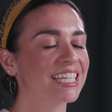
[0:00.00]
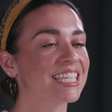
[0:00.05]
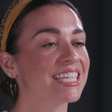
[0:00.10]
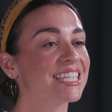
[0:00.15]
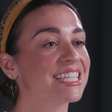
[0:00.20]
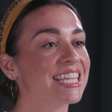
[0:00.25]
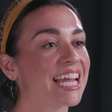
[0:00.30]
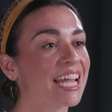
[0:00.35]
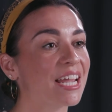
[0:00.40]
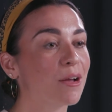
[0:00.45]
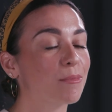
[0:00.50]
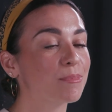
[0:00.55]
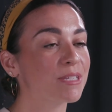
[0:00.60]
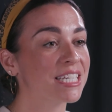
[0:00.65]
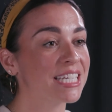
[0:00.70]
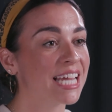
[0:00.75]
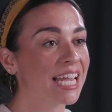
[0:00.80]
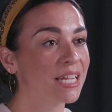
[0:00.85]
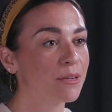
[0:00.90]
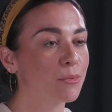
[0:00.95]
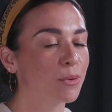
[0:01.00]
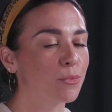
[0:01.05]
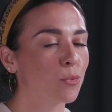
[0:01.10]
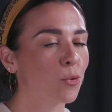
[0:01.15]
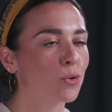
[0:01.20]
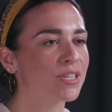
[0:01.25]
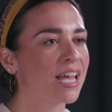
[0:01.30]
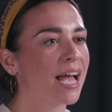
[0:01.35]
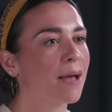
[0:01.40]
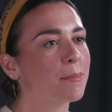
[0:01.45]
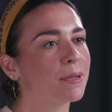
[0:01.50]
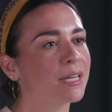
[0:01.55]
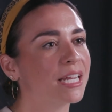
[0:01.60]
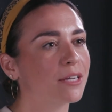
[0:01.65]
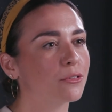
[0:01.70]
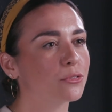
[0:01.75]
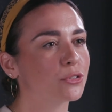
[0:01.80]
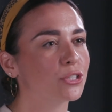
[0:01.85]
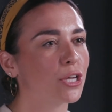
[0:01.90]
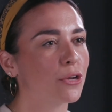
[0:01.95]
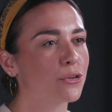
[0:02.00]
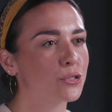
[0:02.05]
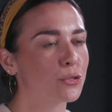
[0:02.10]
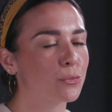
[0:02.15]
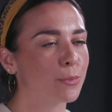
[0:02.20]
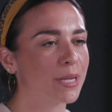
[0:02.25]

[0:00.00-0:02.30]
To stay up to date with what's happening on social